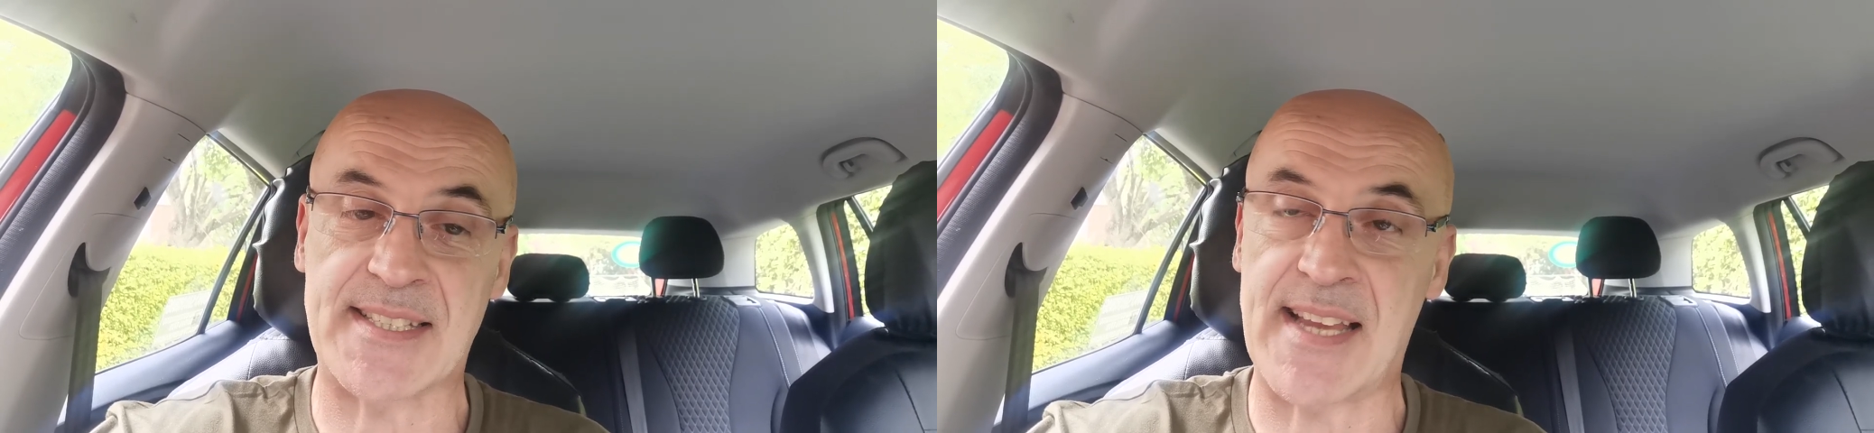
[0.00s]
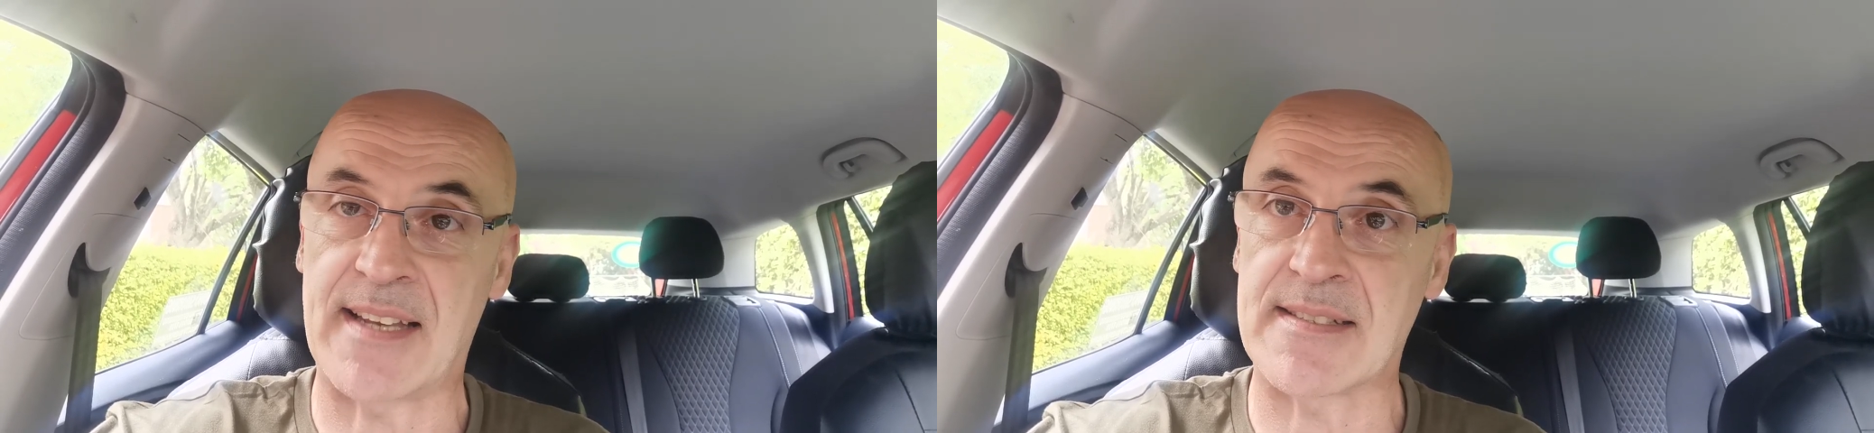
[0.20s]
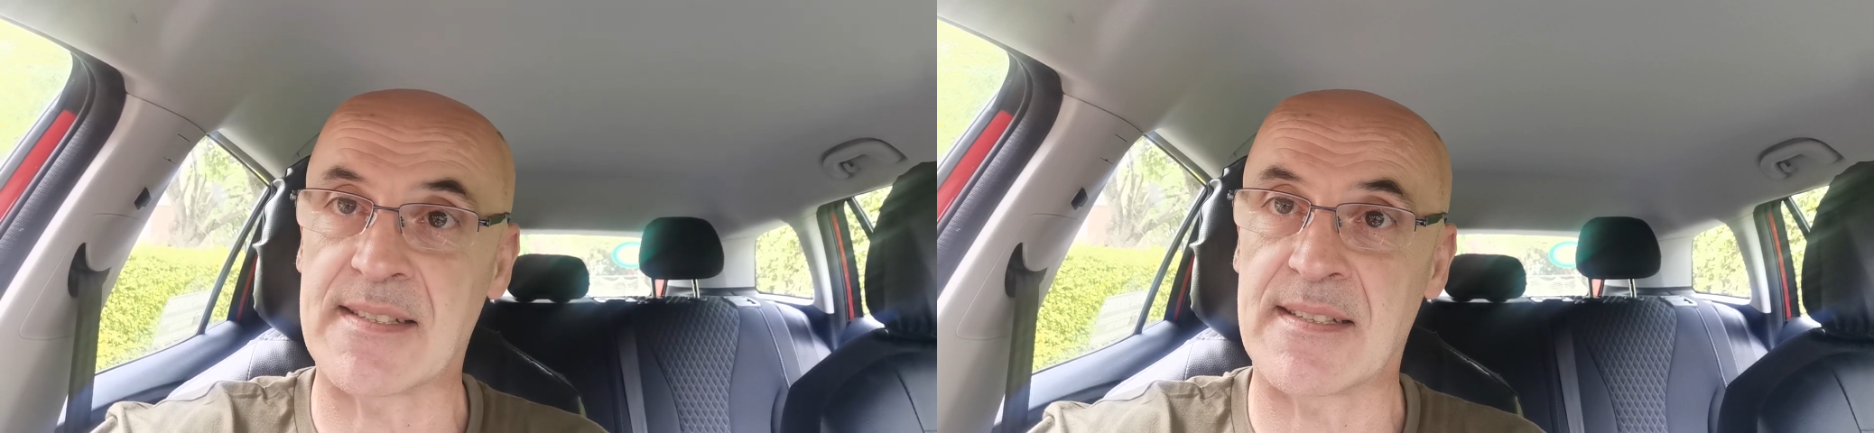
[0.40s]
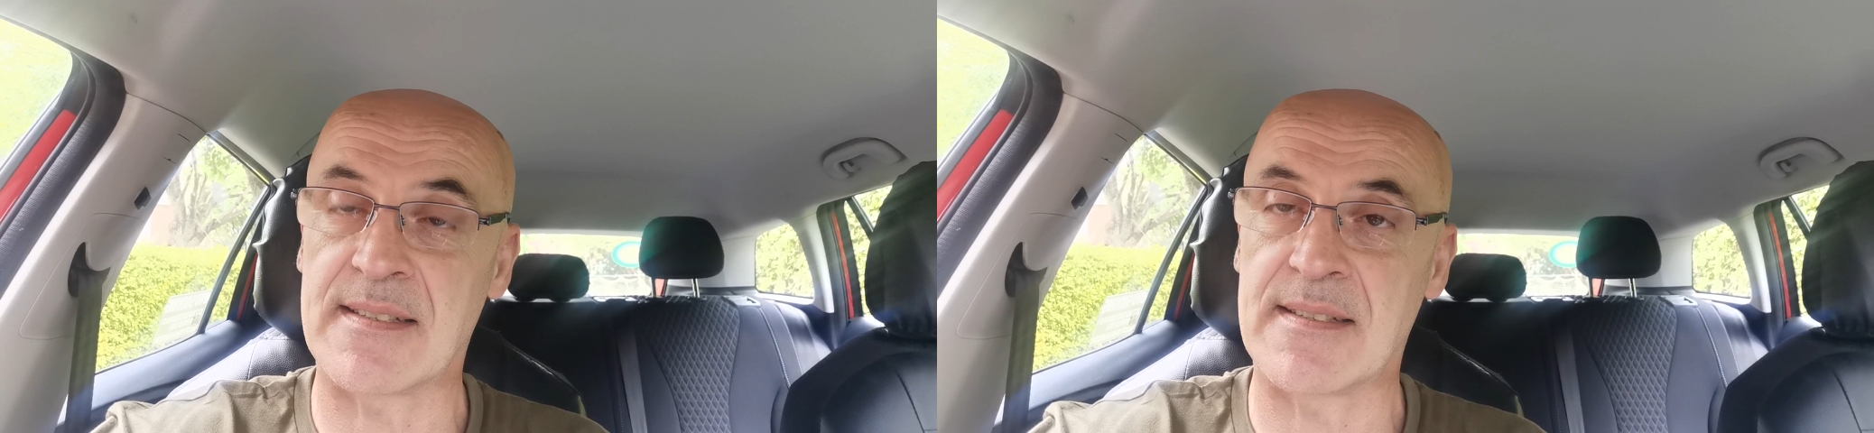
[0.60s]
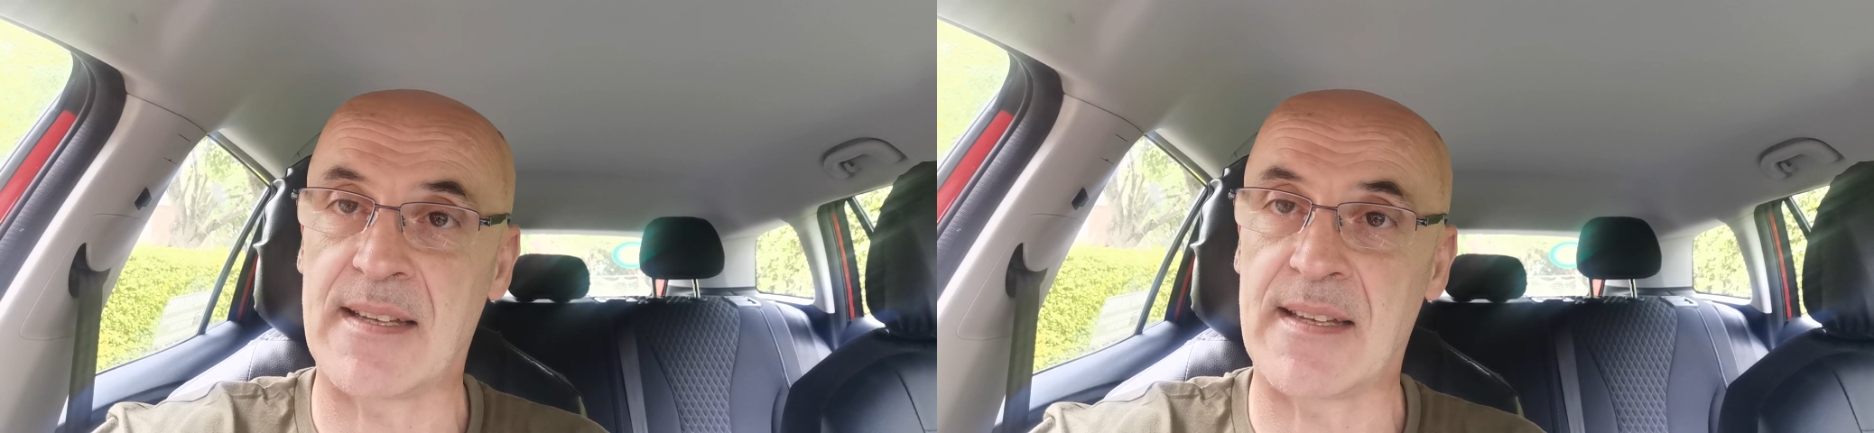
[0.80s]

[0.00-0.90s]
cent